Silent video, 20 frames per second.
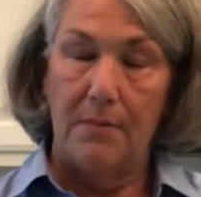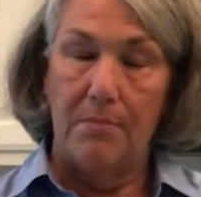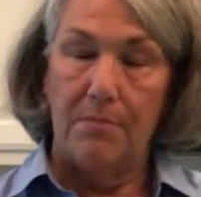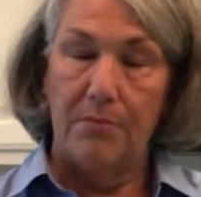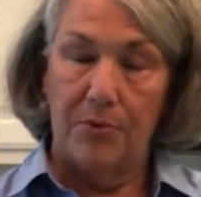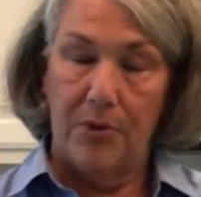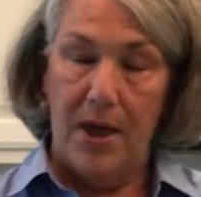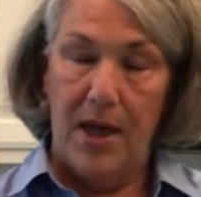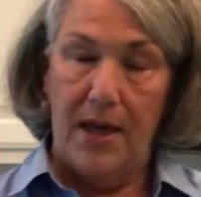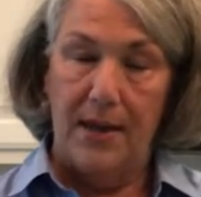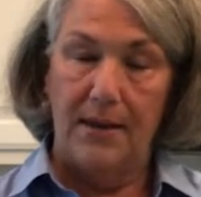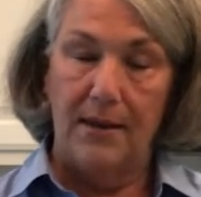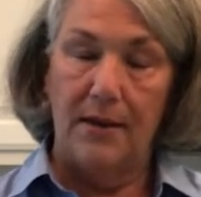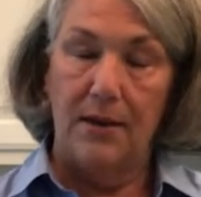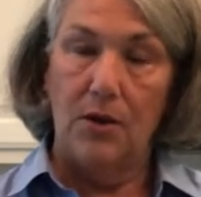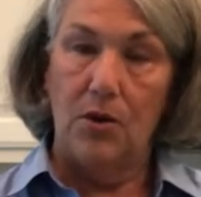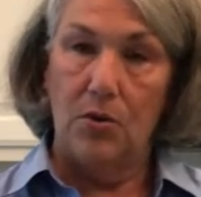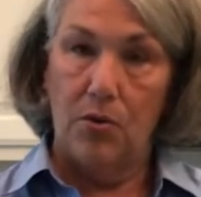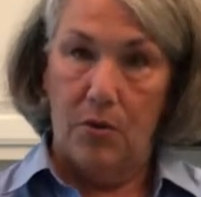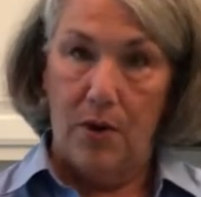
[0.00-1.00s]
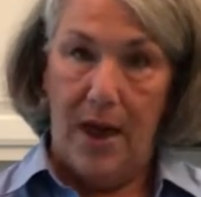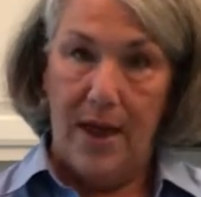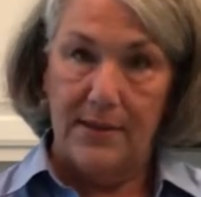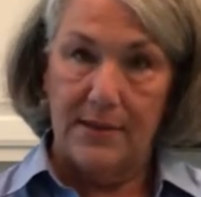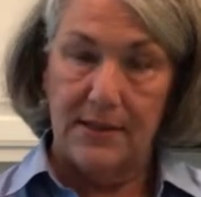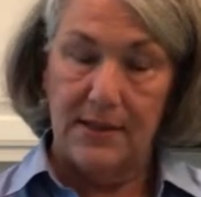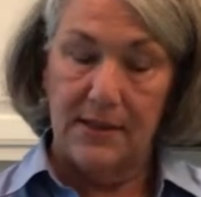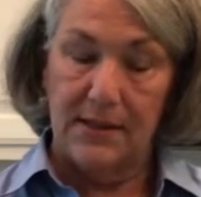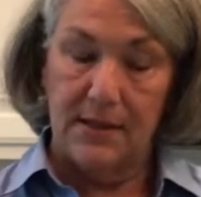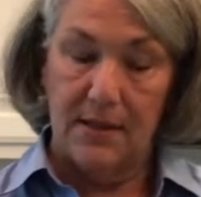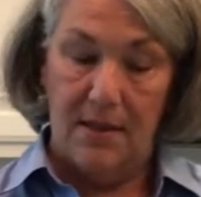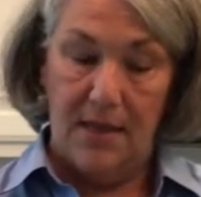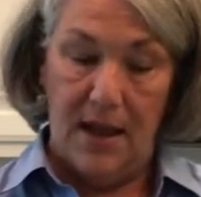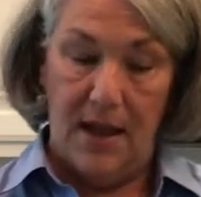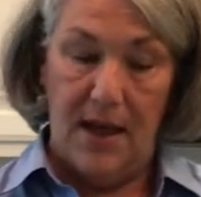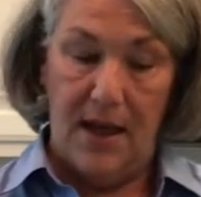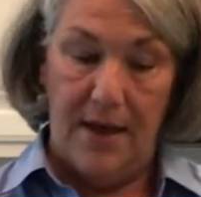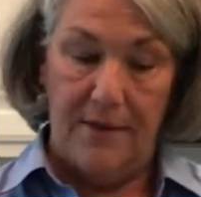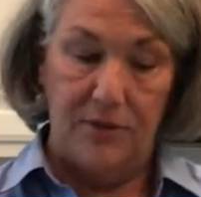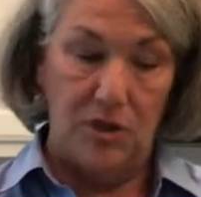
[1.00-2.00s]
bread crusts that
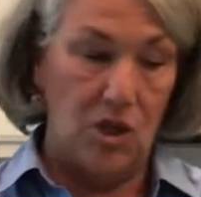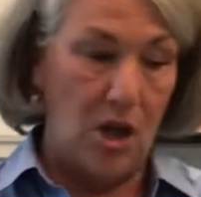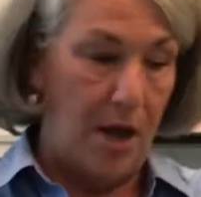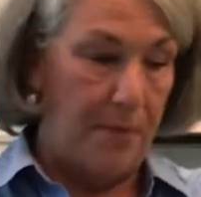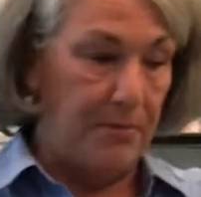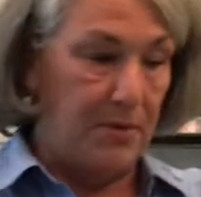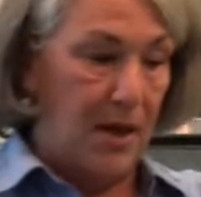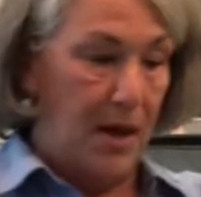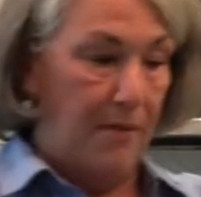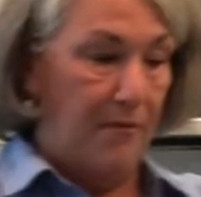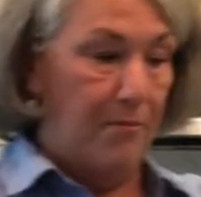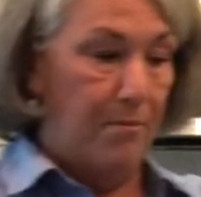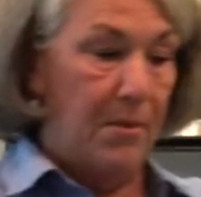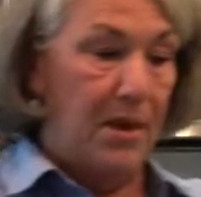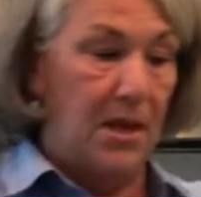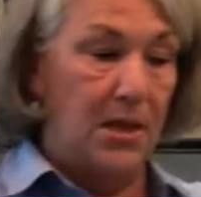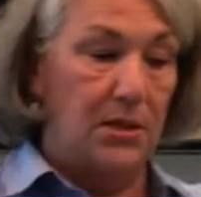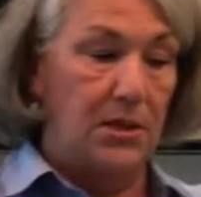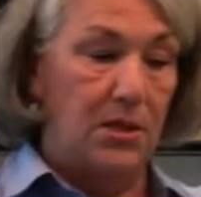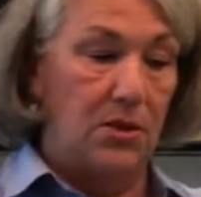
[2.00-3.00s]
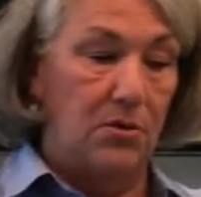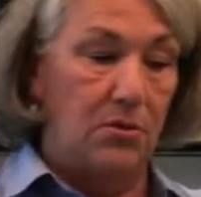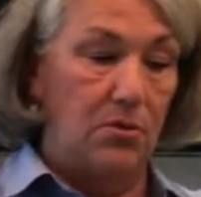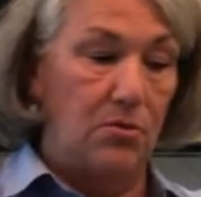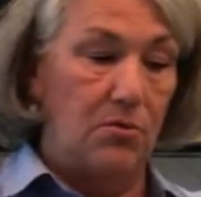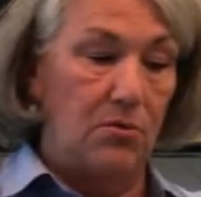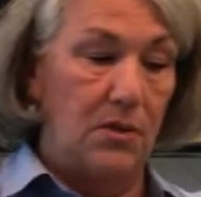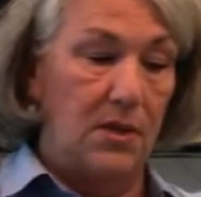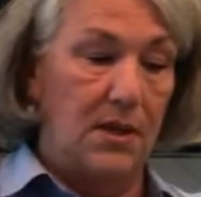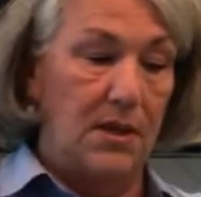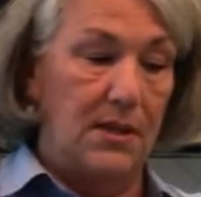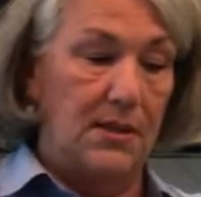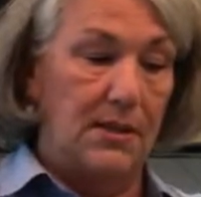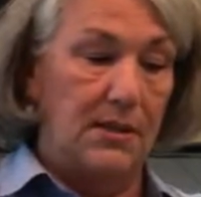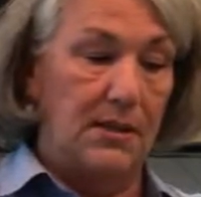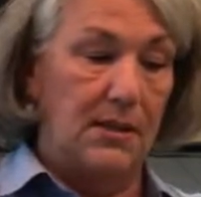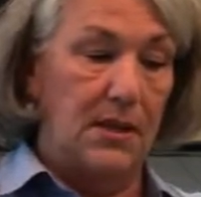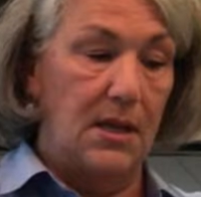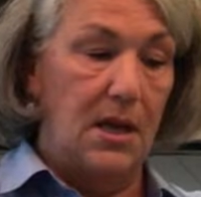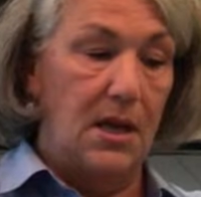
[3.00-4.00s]
I've chopped up into this